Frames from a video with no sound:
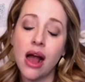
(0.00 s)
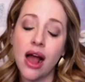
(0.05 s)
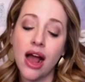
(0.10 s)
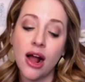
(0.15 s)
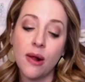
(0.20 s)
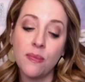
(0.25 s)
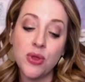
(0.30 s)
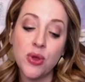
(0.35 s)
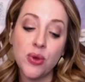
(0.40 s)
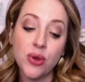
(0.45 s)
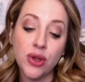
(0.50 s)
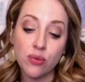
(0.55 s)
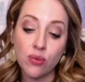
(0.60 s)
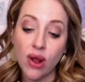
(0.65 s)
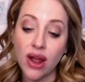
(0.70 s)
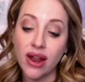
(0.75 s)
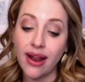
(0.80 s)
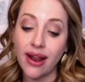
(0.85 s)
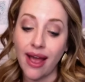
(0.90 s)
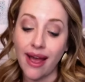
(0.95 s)
Um, you can
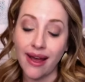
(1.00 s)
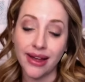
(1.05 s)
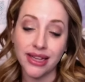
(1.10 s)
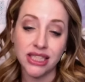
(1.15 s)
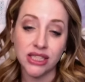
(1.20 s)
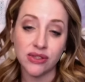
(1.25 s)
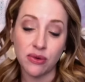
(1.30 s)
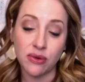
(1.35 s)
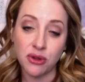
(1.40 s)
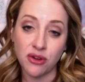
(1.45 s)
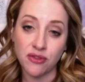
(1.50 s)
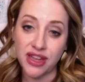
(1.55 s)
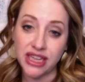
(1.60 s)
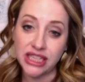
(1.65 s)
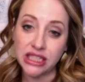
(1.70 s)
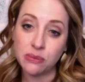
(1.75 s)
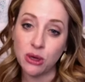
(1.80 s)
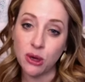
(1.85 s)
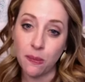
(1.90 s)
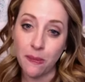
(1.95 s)
run ads from your
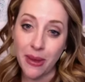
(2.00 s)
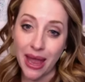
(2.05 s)
Facebook